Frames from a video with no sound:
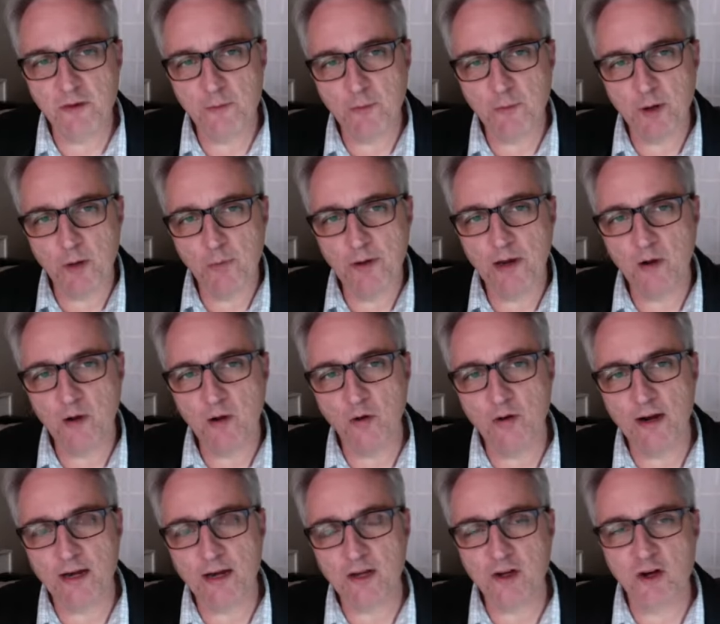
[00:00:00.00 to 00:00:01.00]
the Property Law
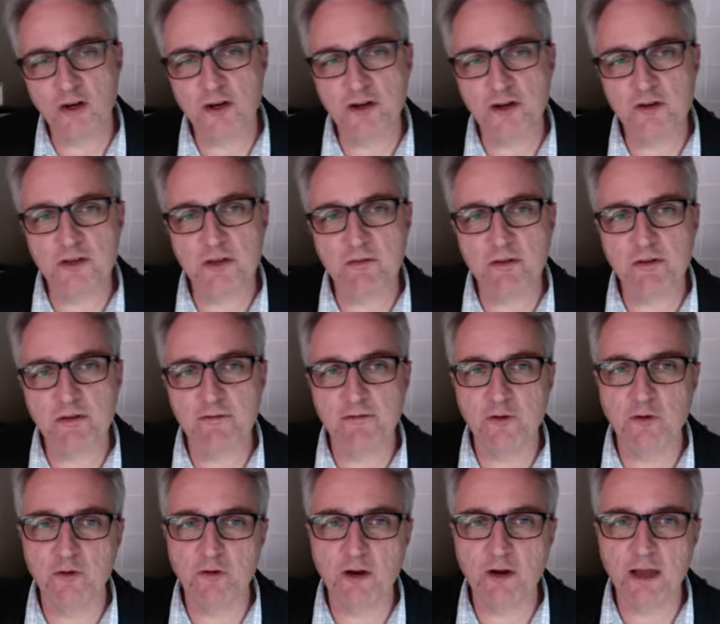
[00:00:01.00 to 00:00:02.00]
Act
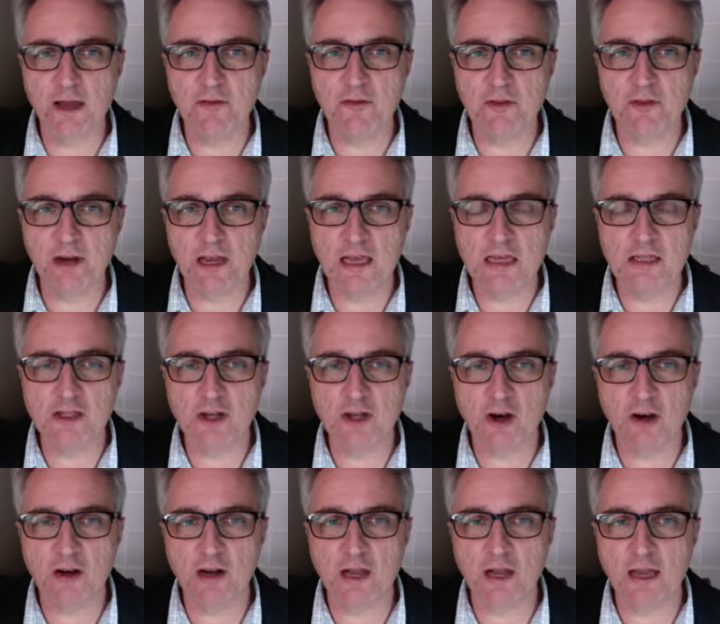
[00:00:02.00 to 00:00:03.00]
1974 and the Land
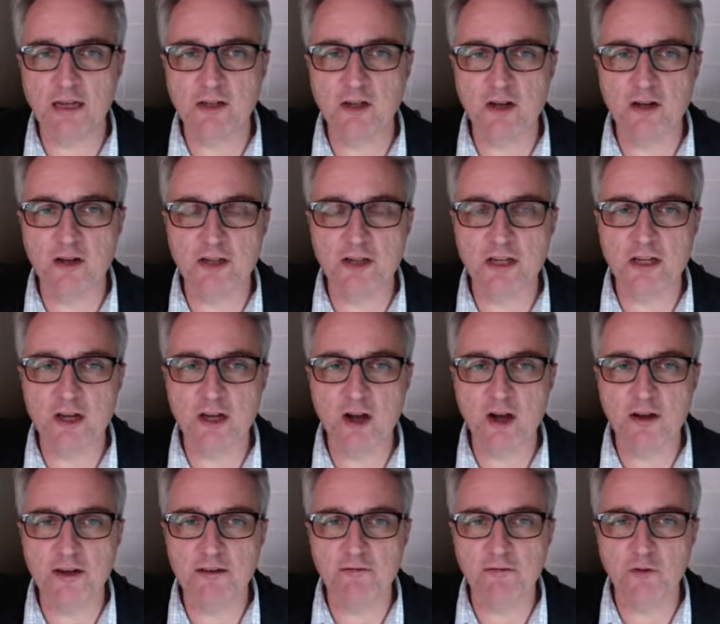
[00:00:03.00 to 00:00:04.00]
Title Act
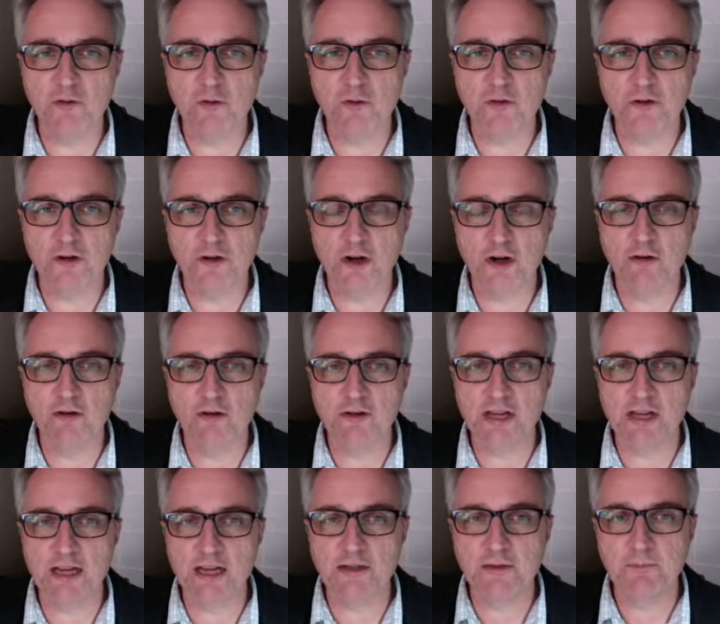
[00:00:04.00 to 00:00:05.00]
1994, the Torrens
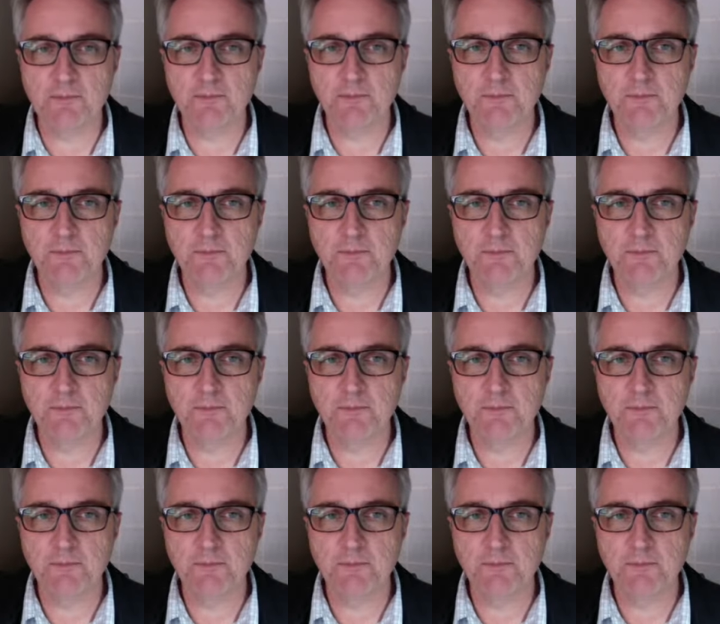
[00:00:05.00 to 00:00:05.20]
Act,